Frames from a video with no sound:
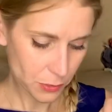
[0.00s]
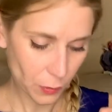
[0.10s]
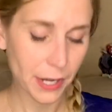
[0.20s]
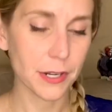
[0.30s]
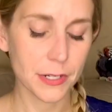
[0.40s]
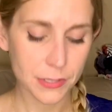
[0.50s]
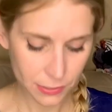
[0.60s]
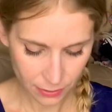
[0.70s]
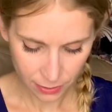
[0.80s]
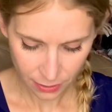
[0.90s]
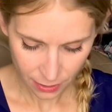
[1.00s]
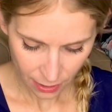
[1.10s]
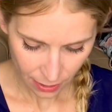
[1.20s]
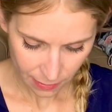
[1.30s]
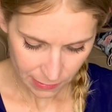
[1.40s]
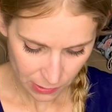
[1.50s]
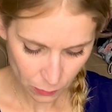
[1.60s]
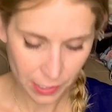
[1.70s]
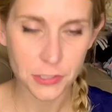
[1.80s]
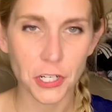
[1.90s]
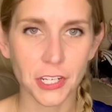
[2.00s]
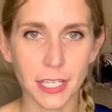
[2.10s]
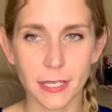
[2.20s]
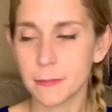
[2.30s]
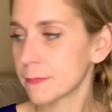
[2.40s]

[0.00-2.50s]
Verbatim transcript: sweaters. I'm a sweater junkie.